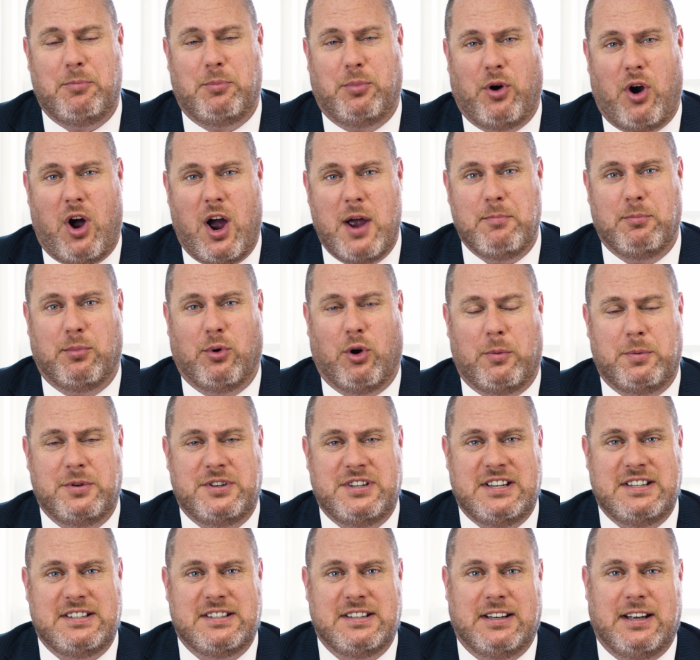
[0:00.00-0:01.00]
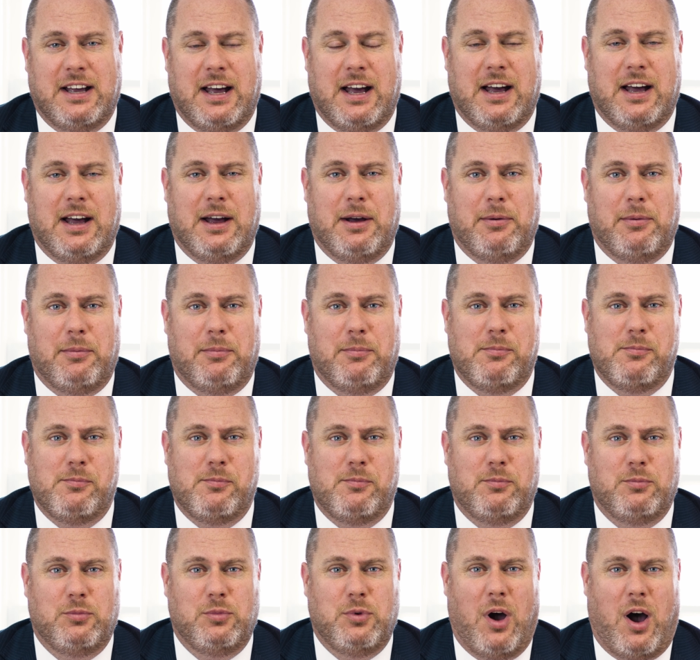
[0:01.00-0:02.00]
prime properties,
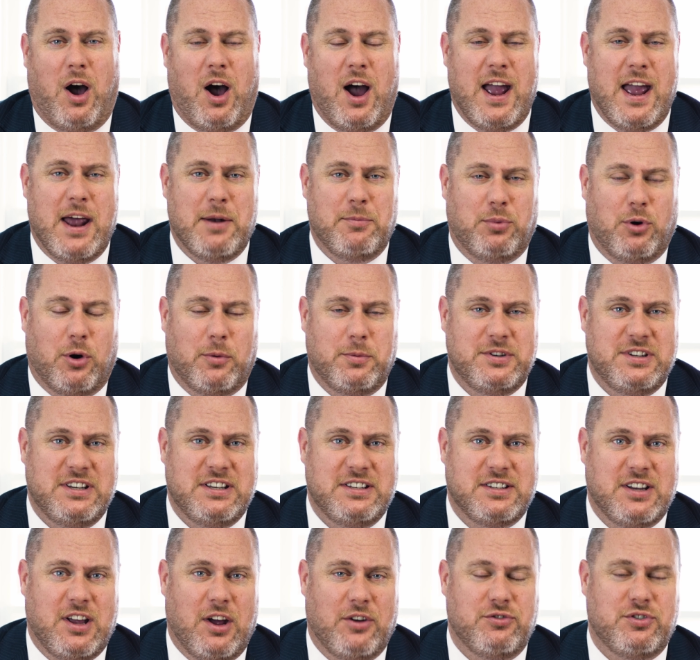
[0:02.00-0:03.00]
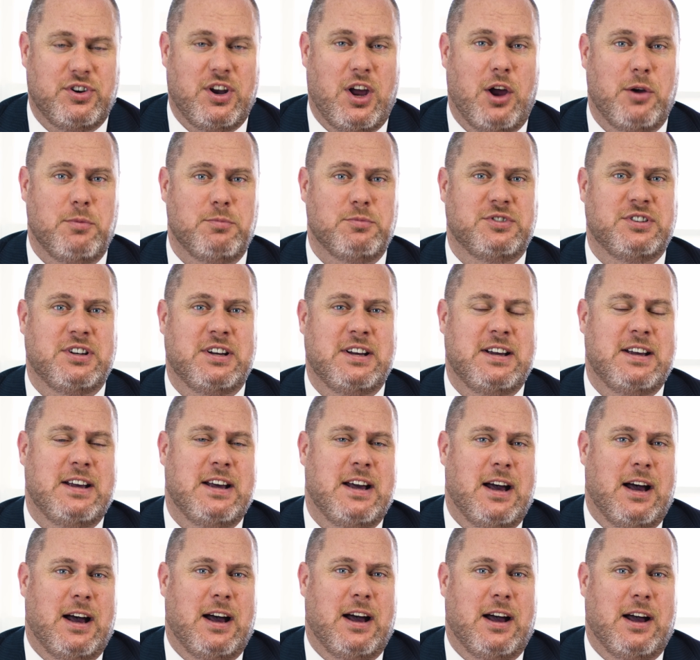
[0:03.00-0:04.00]
high-end properties, country homes,
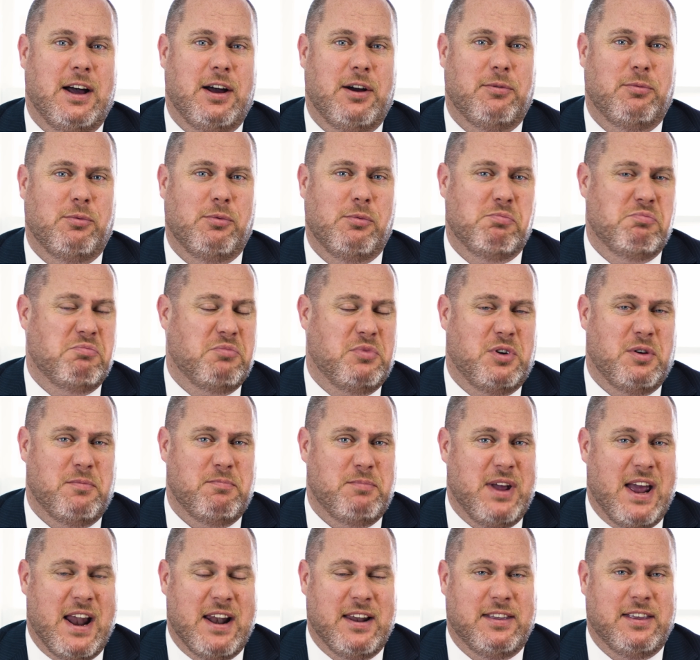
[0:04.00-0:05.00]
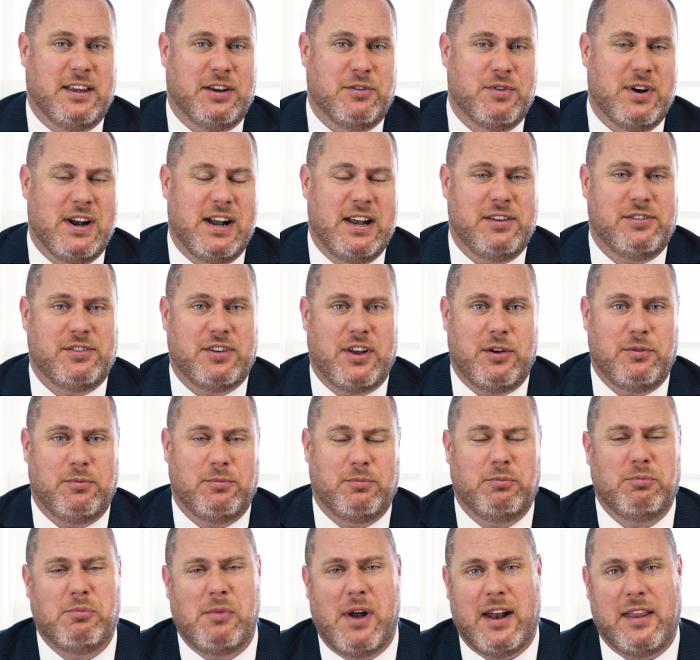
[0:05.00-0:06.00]
can be anything really, so
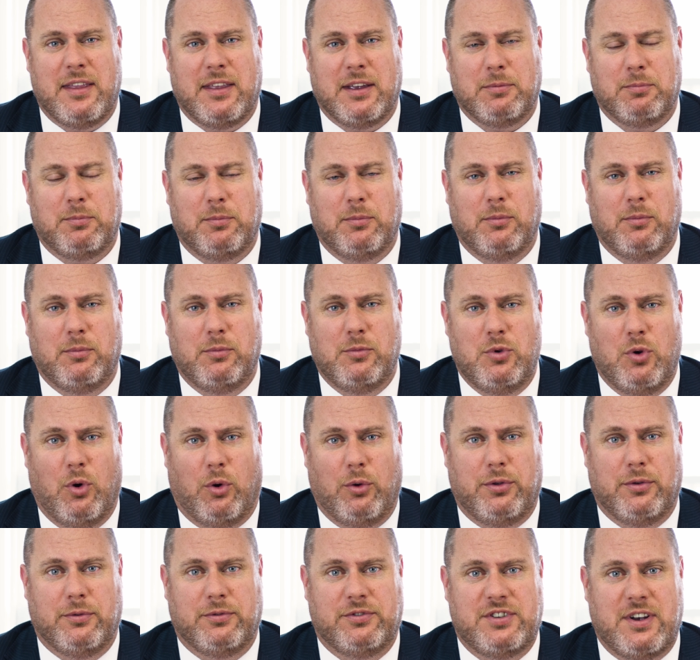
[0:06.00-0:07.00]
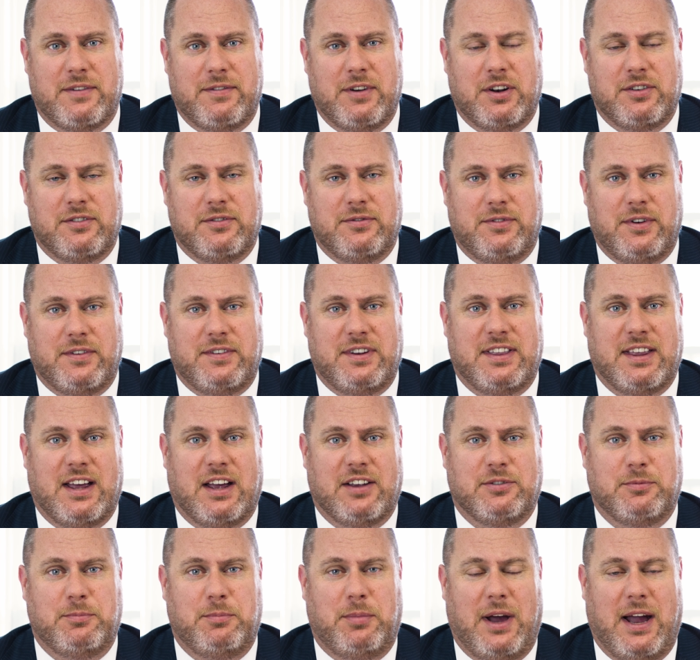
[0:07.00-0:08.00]
anything north of
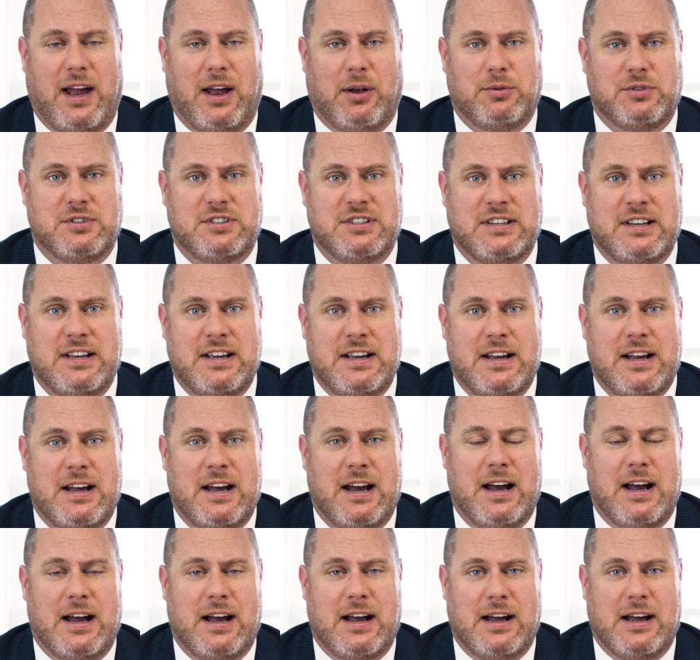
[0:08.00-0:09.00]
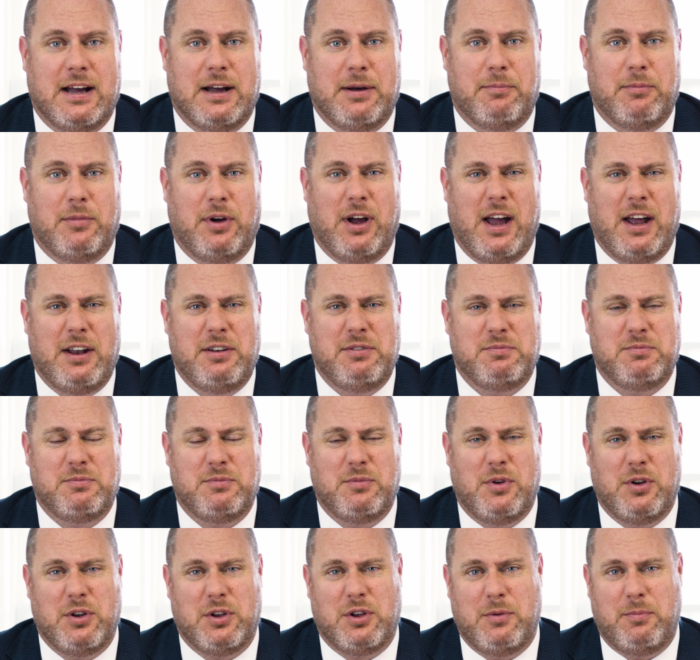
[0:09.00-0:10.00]
£750,000,
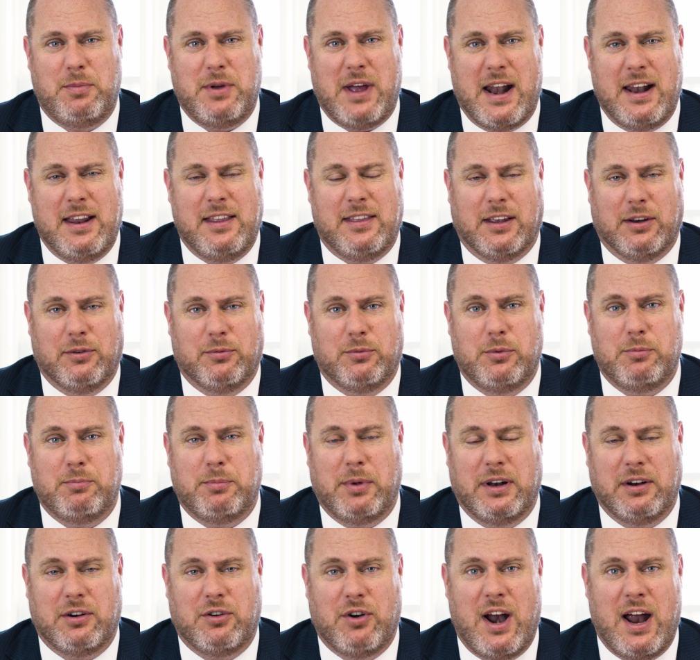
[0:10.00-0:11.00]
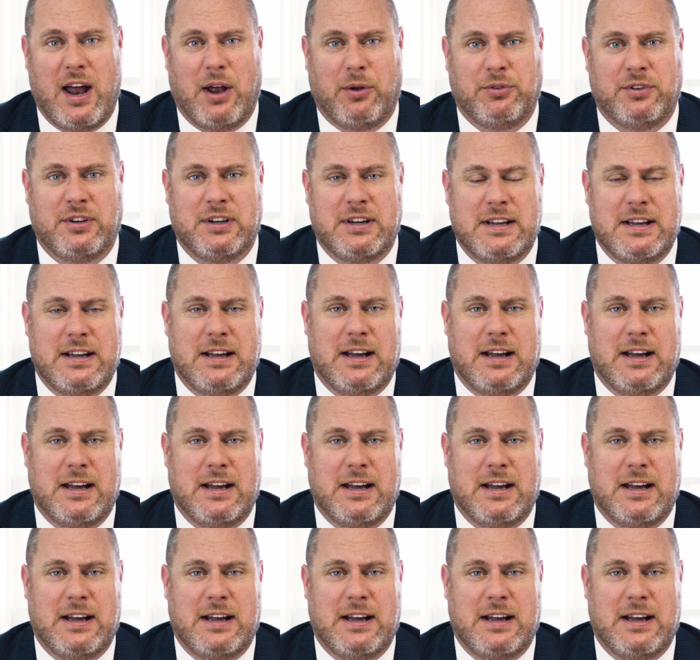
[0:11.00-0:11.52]
and it could be anything, a bit of ground,